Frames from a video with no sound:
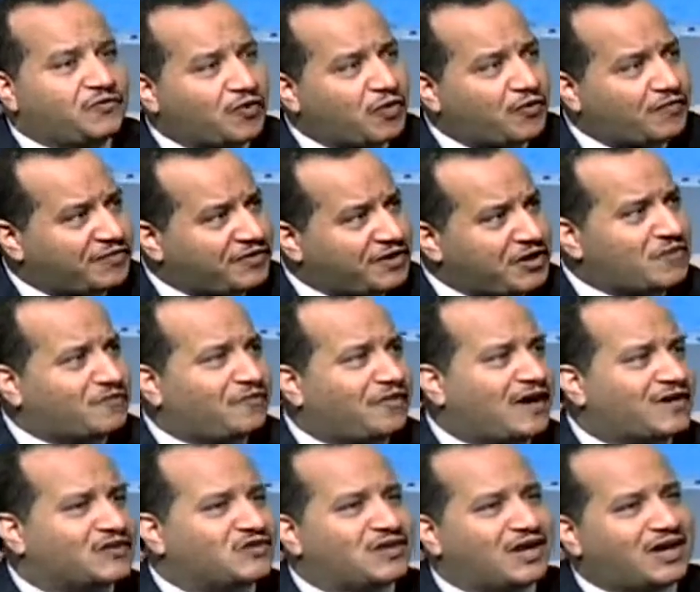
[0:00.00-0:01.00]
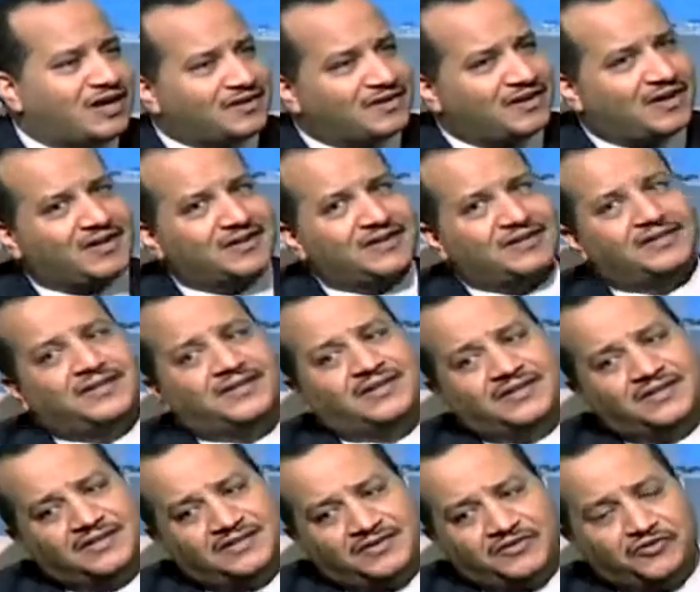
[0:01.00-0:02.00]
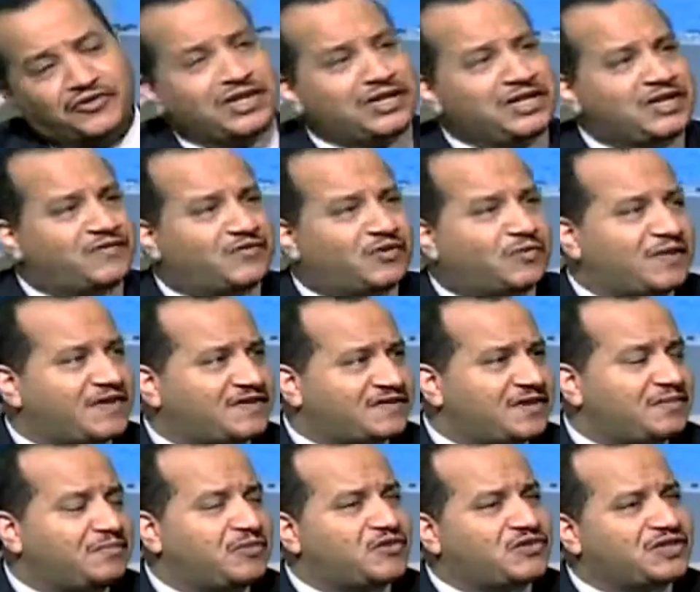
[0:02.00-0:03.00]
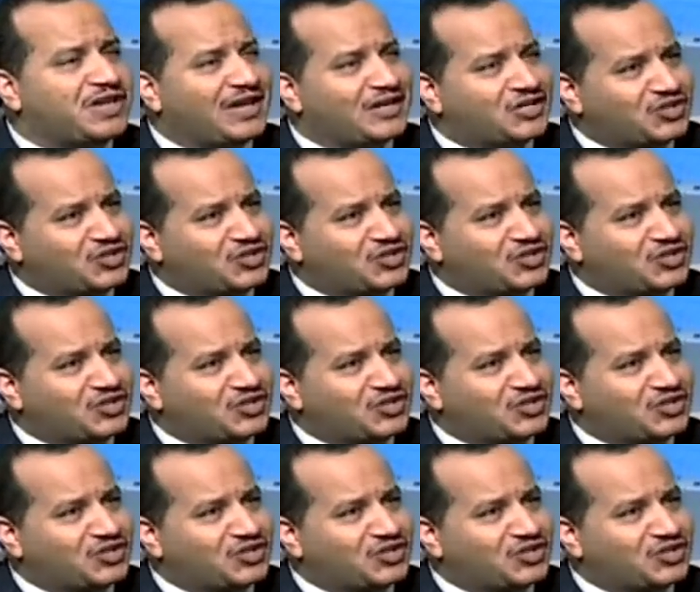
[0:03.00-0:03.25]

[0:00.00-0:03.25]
Of three of us are reading from the same